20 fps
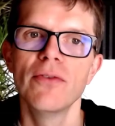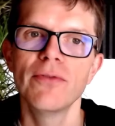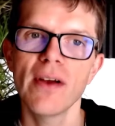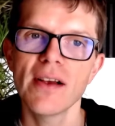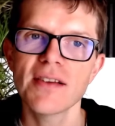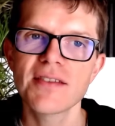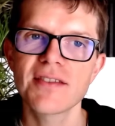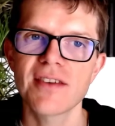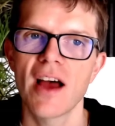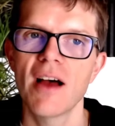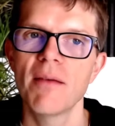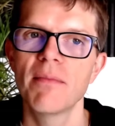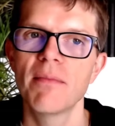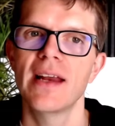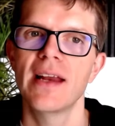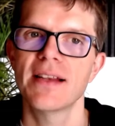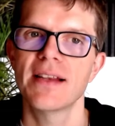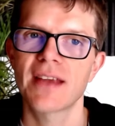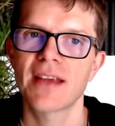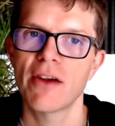First up,
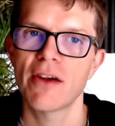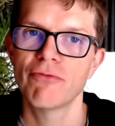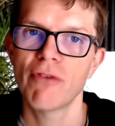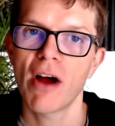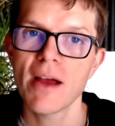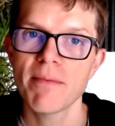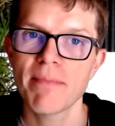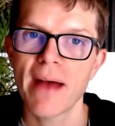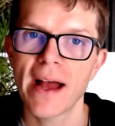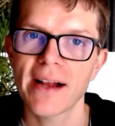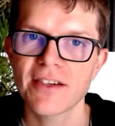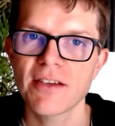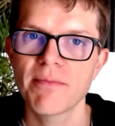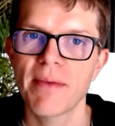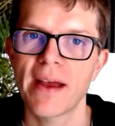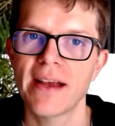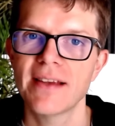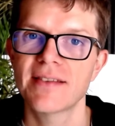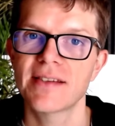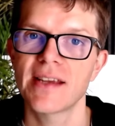let's get right back to
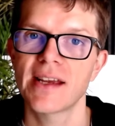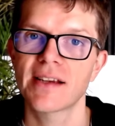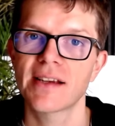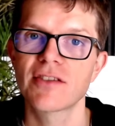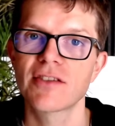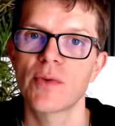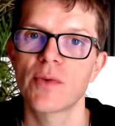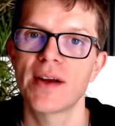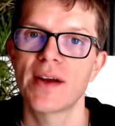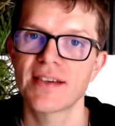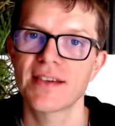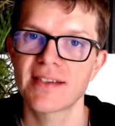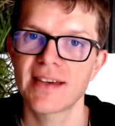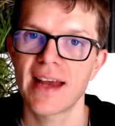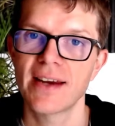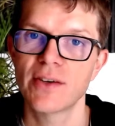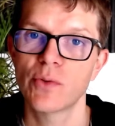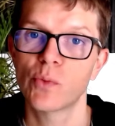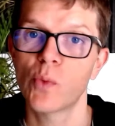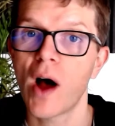basics to
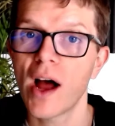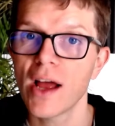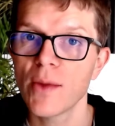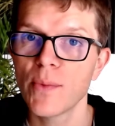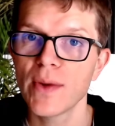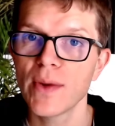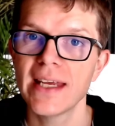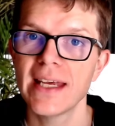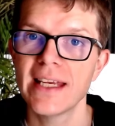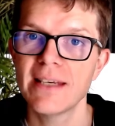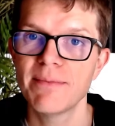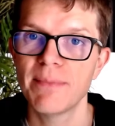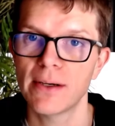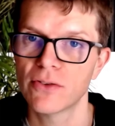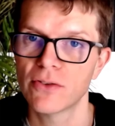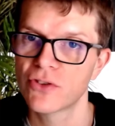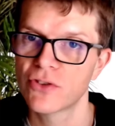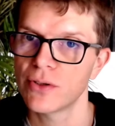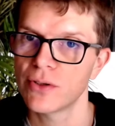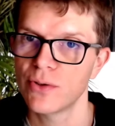understand why we need
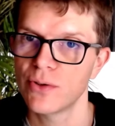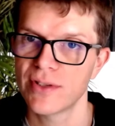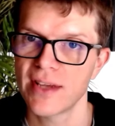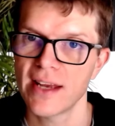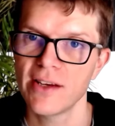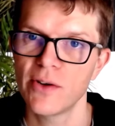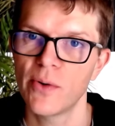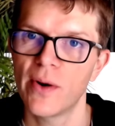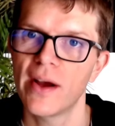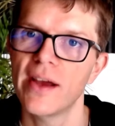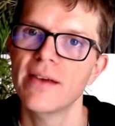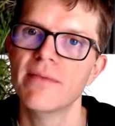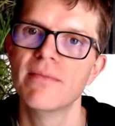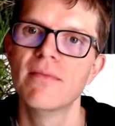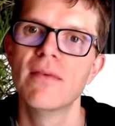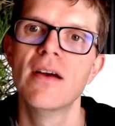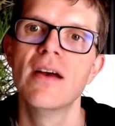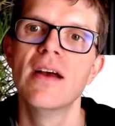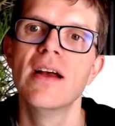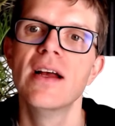build tools anyway.
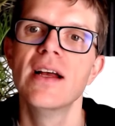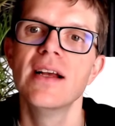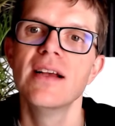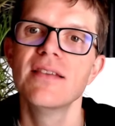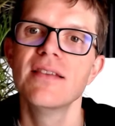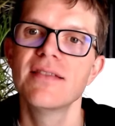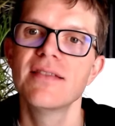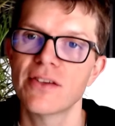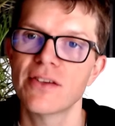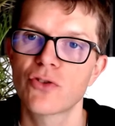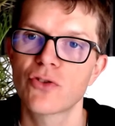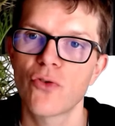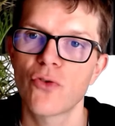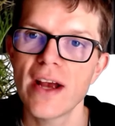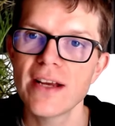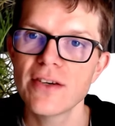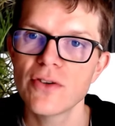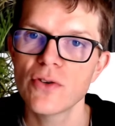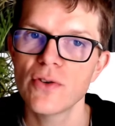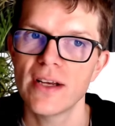Since
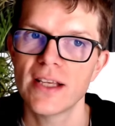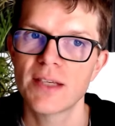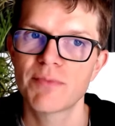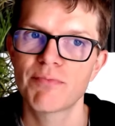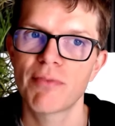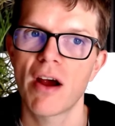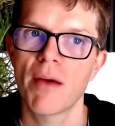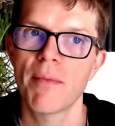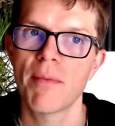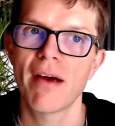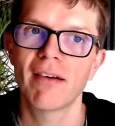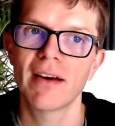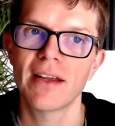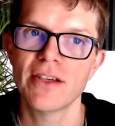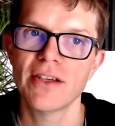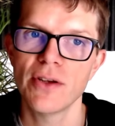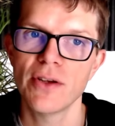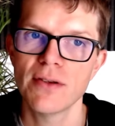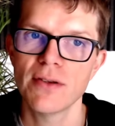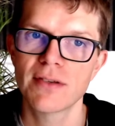Gradle is
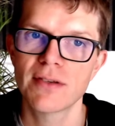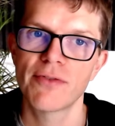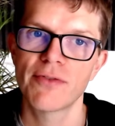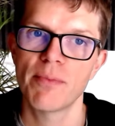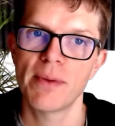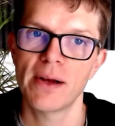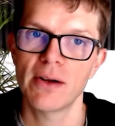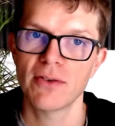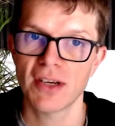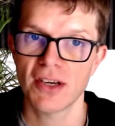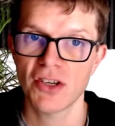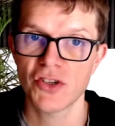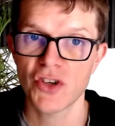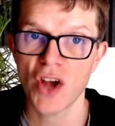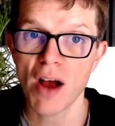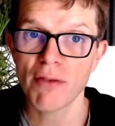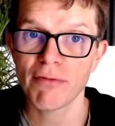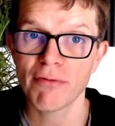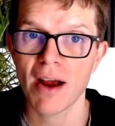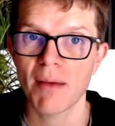primarily used for building
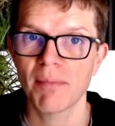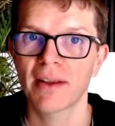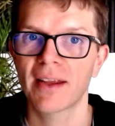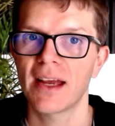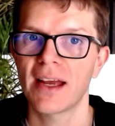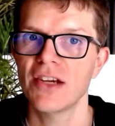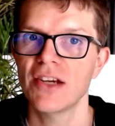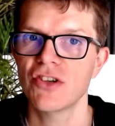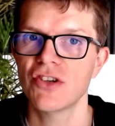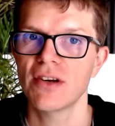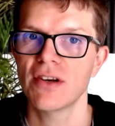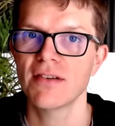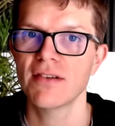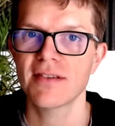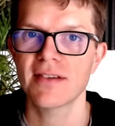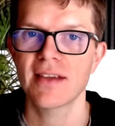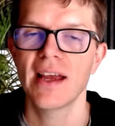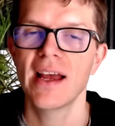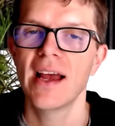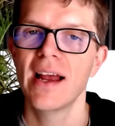Java
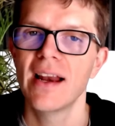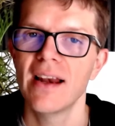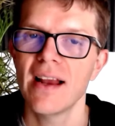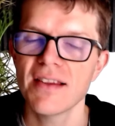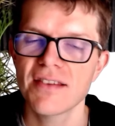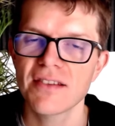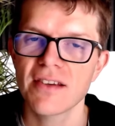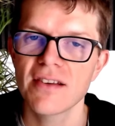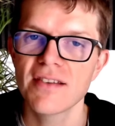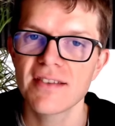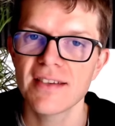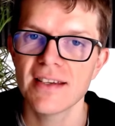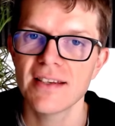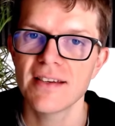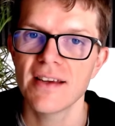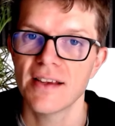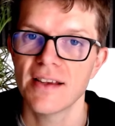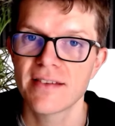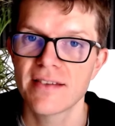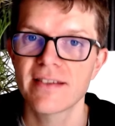applications, let's
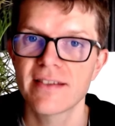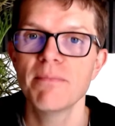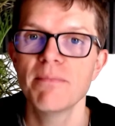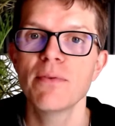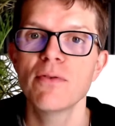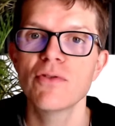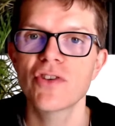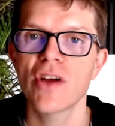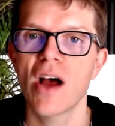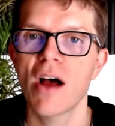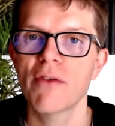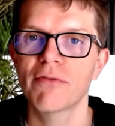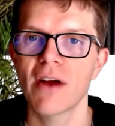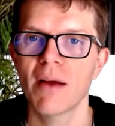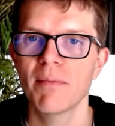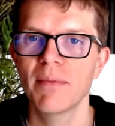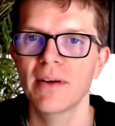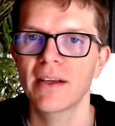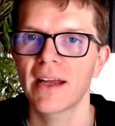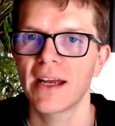consider a simple Java
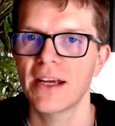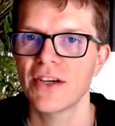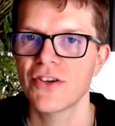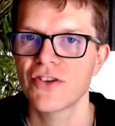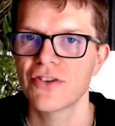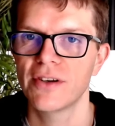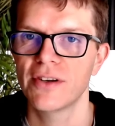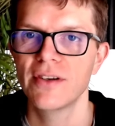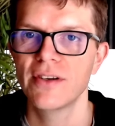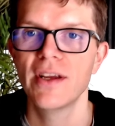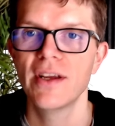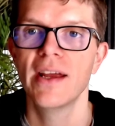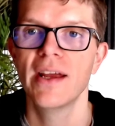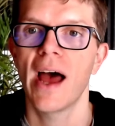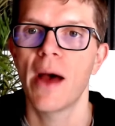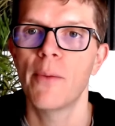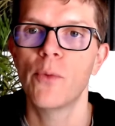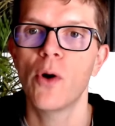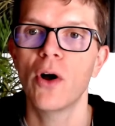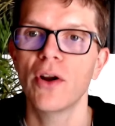application
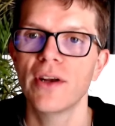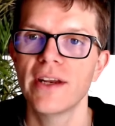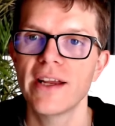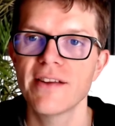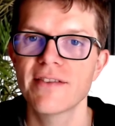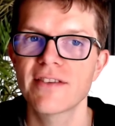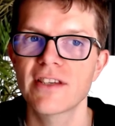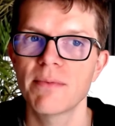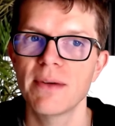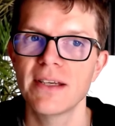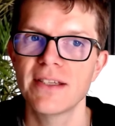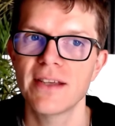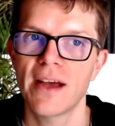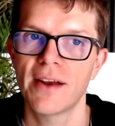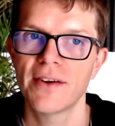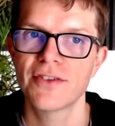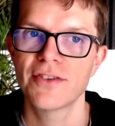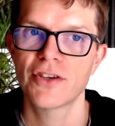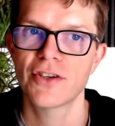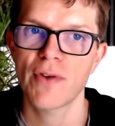and what needs to be
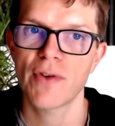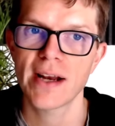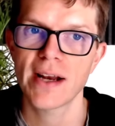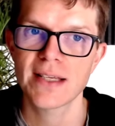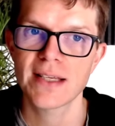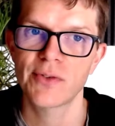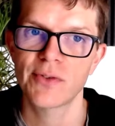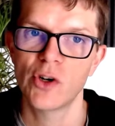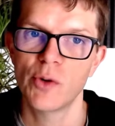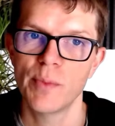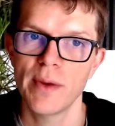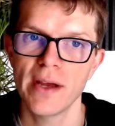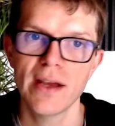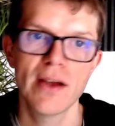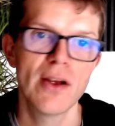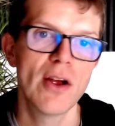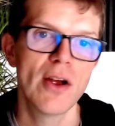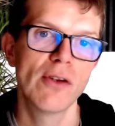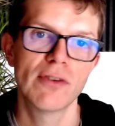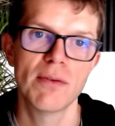done to transform
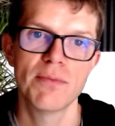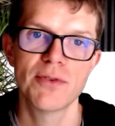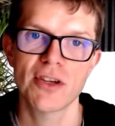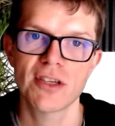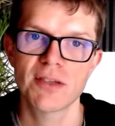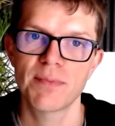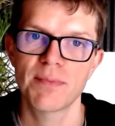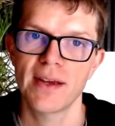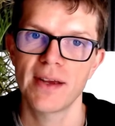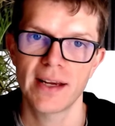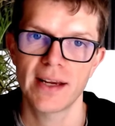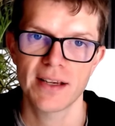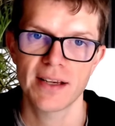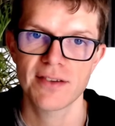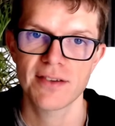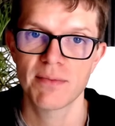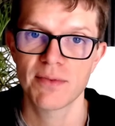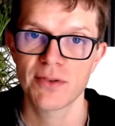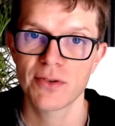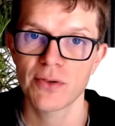it from just being
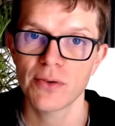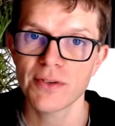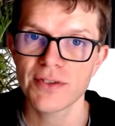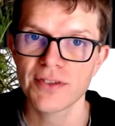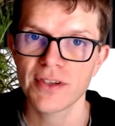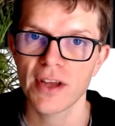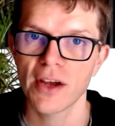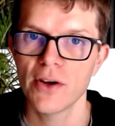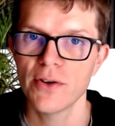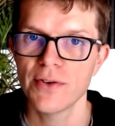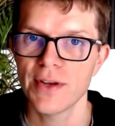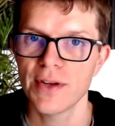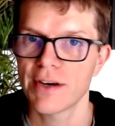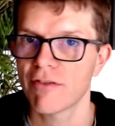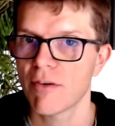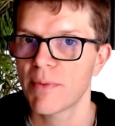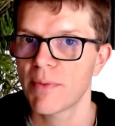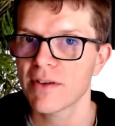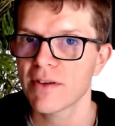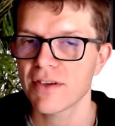some source code in
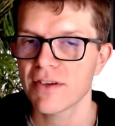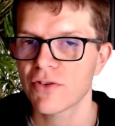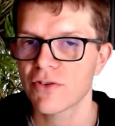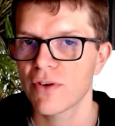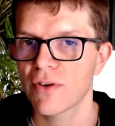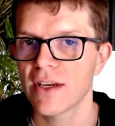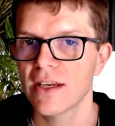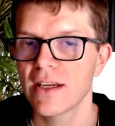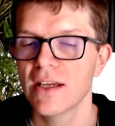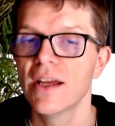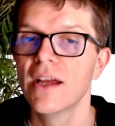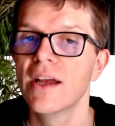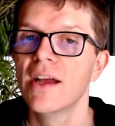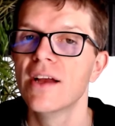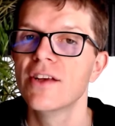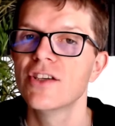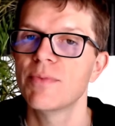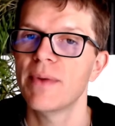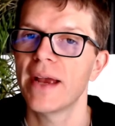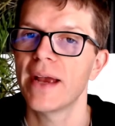a repository
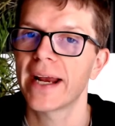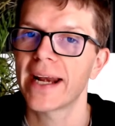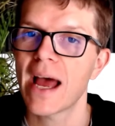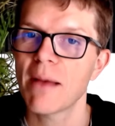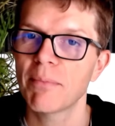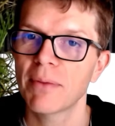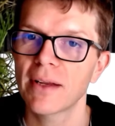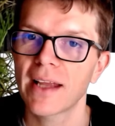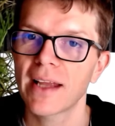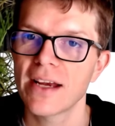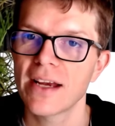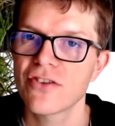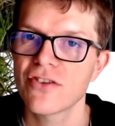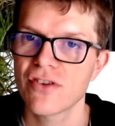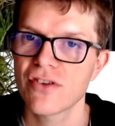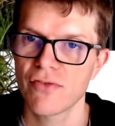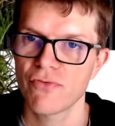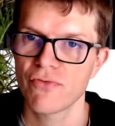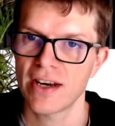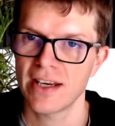to being an
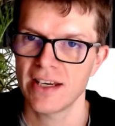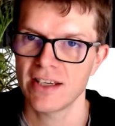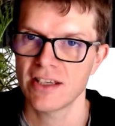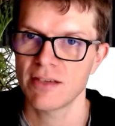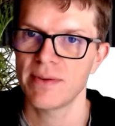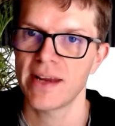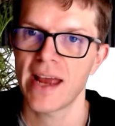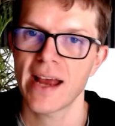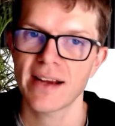application ready to be